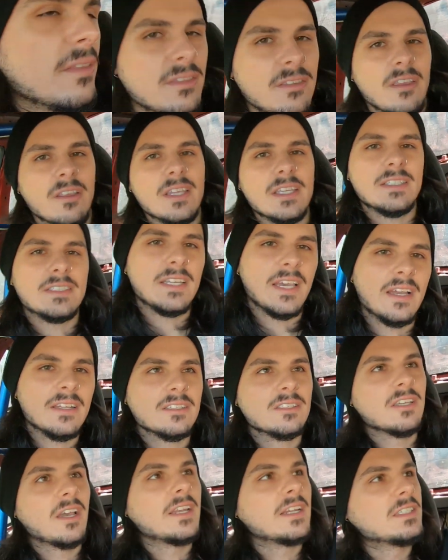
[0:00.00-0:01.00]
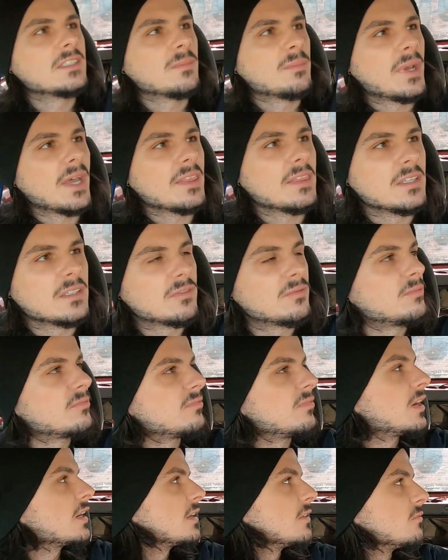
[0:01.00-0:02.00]
The only downside is about this
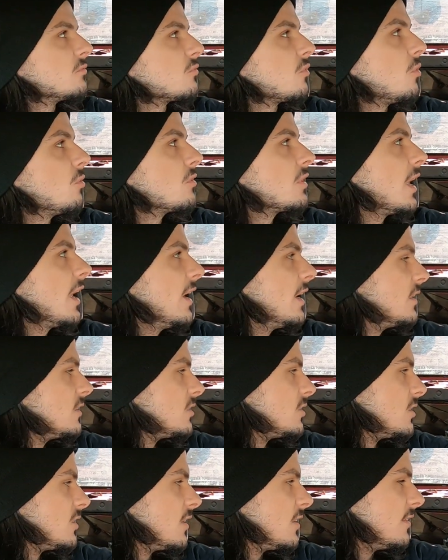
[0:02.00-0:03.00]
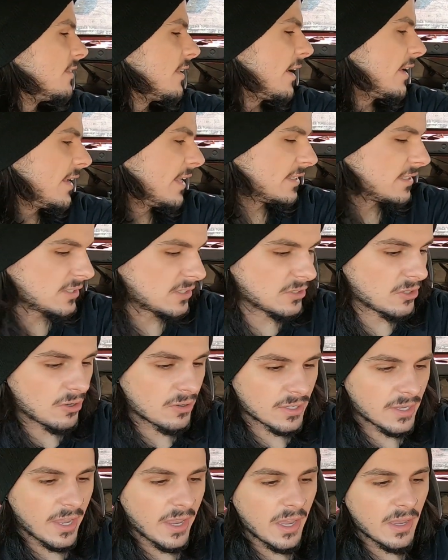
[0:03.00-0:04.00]
fucking roll cage that it's
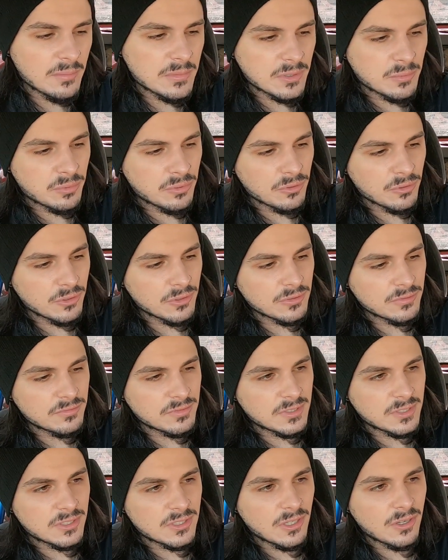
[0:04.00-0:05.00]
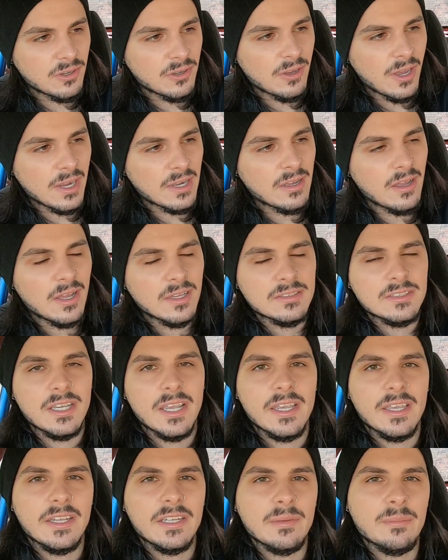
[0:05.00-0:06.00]
not cams approved. So I can't
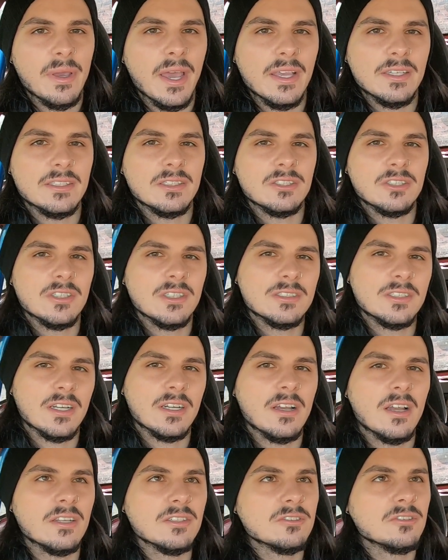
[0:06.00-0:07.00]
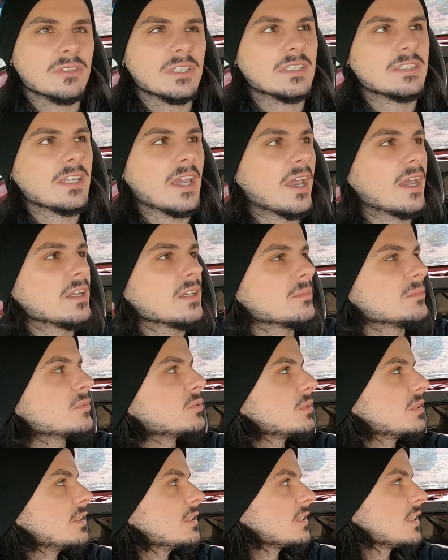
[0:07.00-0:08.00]
take any passengers. I can't do any tandems
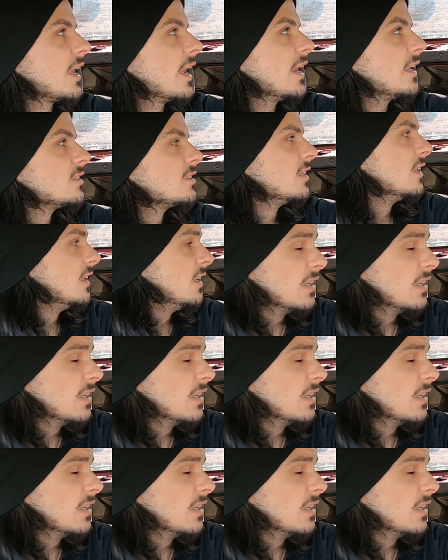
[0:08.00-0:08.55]
with this cage,